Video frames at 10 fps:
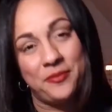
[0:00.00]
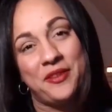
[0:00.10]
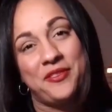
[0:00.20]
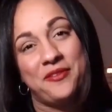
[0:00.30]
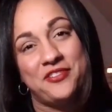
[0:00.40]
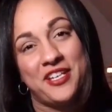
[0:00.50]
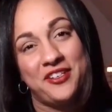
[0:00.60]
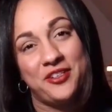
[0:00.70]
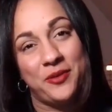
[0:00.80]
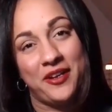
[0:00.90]
month of
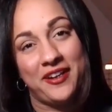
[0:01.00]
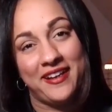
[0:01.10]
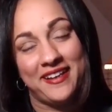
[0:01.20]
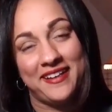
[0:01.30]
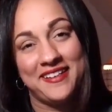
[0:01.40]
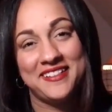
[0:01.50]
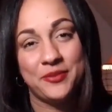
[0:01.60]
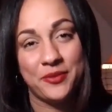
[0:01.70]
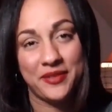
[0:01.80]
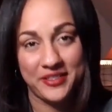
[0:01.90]
January
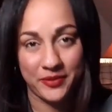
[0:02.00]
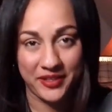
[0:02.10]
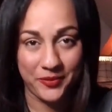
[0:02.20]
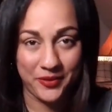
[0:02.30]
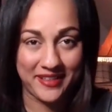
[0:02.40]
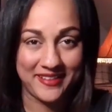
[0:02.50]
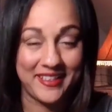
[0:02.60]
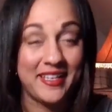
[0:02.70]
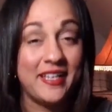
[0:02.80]
2021.